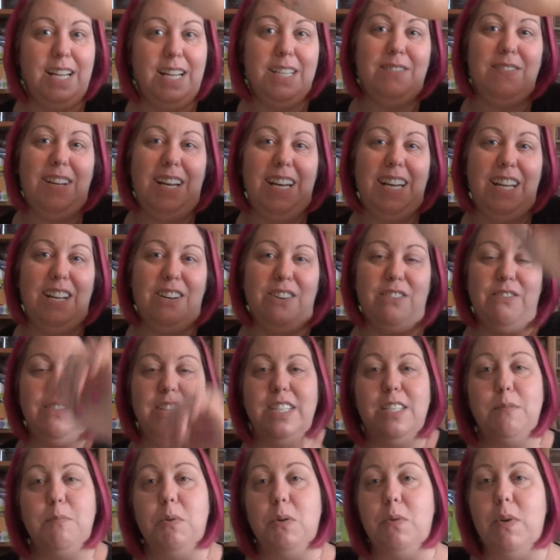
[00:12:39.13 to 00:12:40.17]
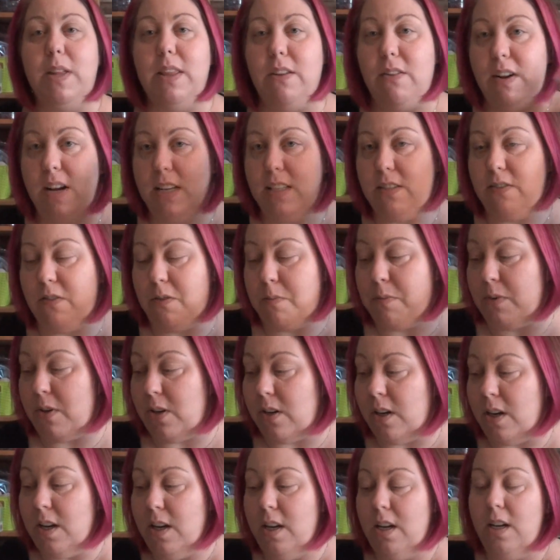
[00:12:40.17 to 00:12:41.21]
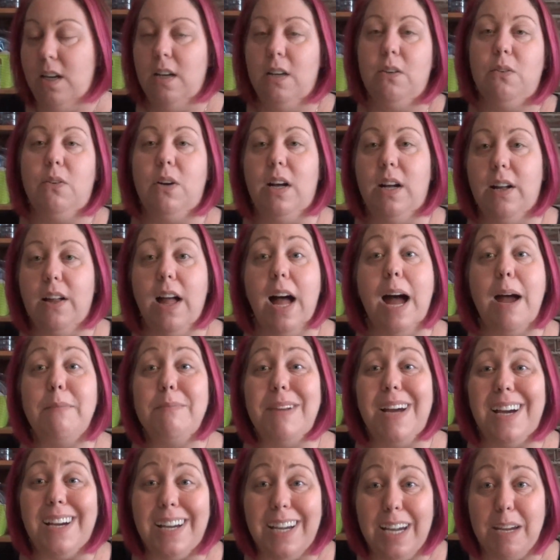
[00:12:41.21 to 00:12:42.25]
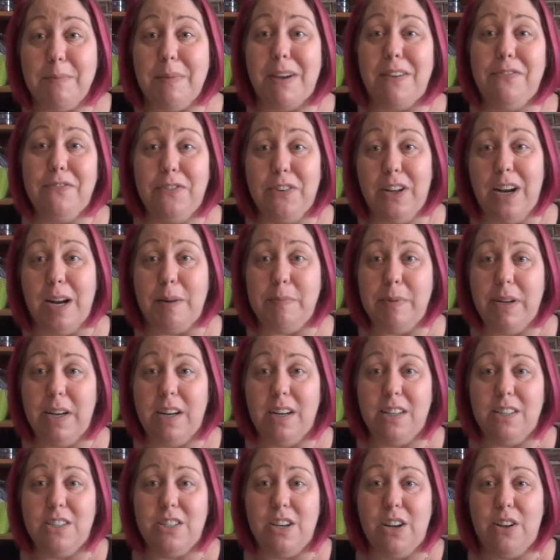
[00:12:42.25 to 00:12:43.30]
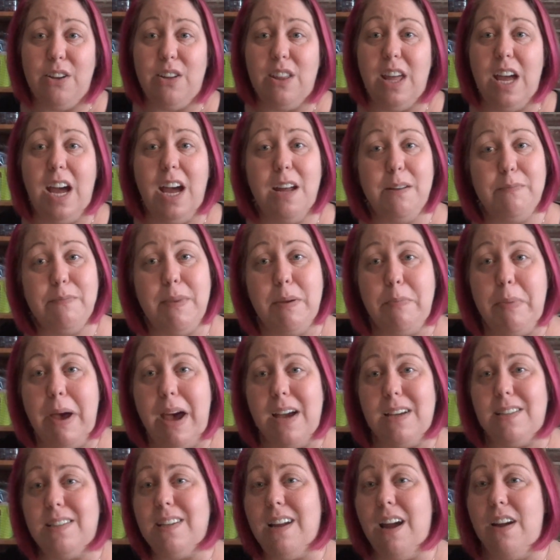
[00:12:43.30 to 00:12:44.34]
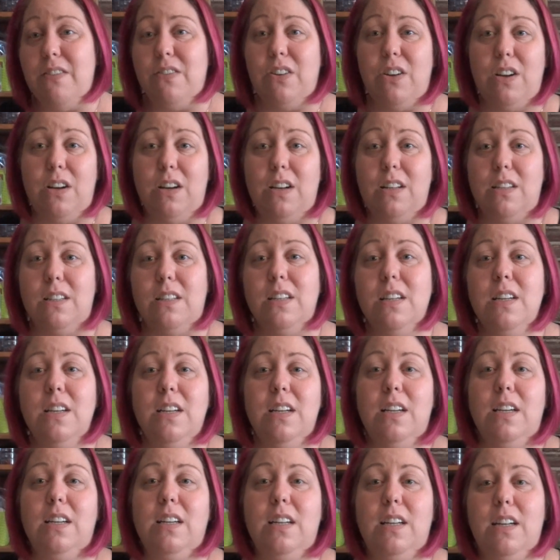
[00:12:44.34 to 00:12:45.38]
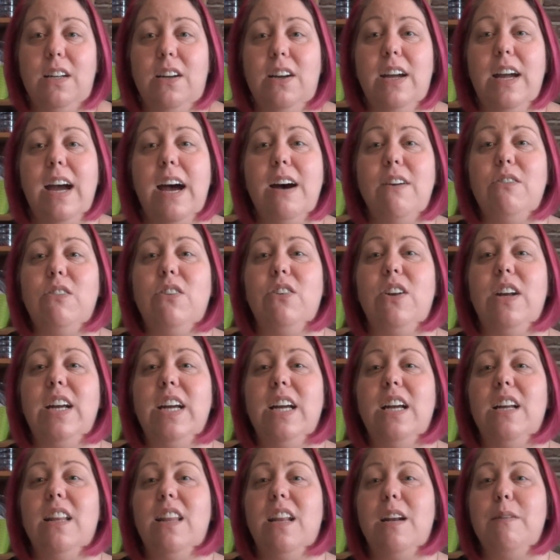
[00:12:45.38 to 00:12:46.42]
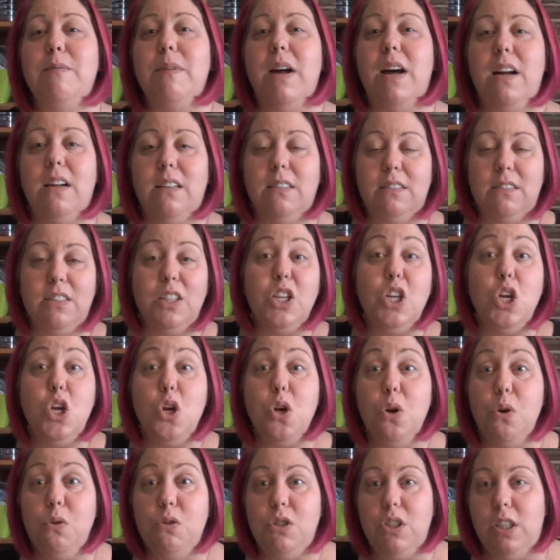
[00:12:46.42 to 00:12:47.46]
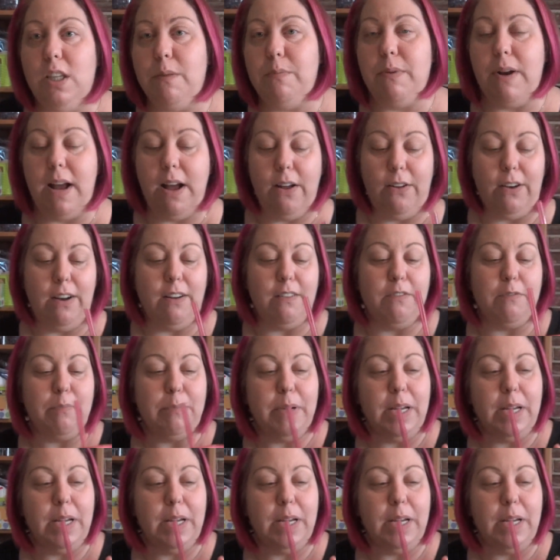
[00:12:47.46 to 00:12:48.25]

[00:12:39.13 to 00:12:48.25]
That's my little visible one. The rest of them are, well, I'm not going to get my foot up here to show you that. And my back's covered. And, you know, I have one right here that I'm not hugely proud of.